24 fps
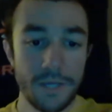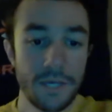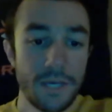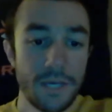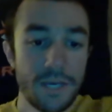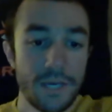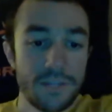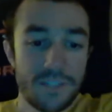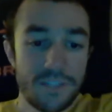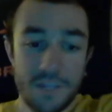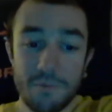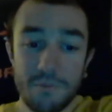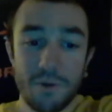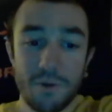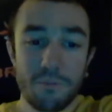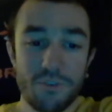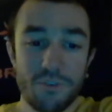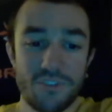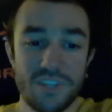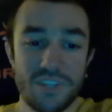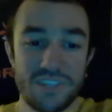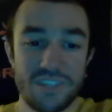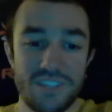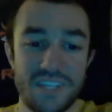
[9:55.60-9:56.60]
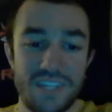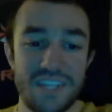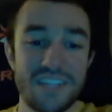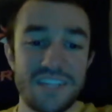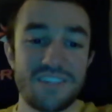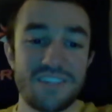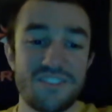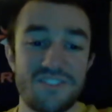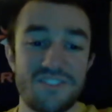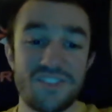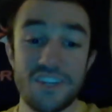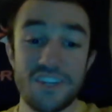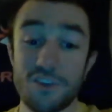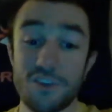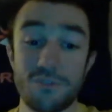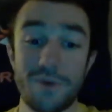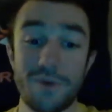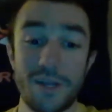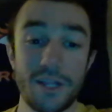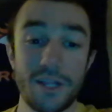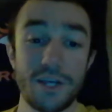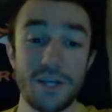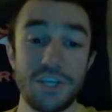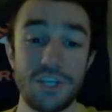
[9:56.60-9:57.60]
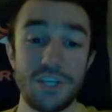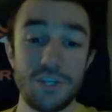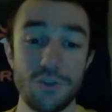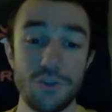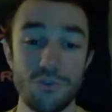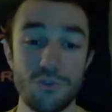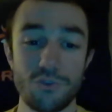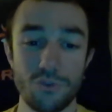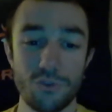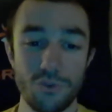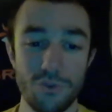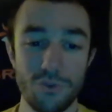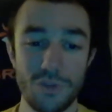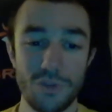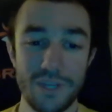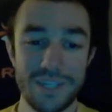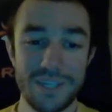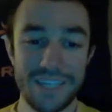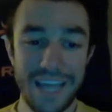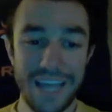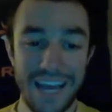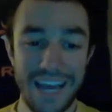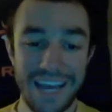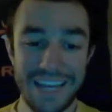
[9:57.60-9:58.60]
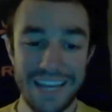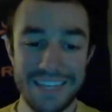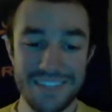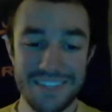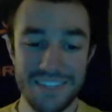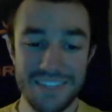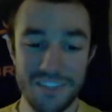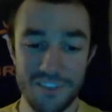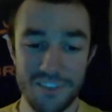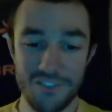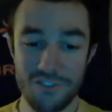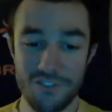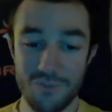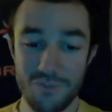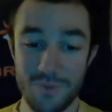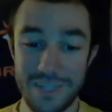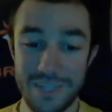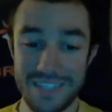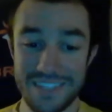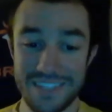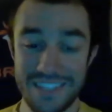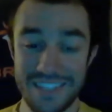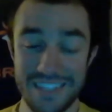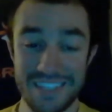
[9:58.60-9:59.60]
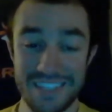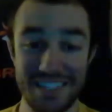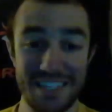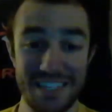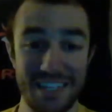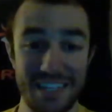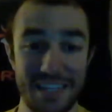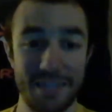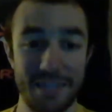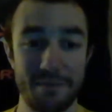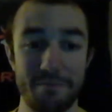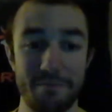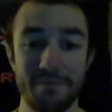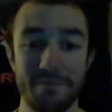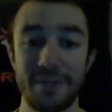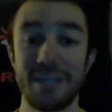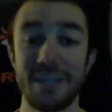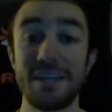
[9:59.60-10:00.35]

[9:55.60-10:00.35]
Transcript: Tip number 16, Cinderella usually dies in the Sweet 16.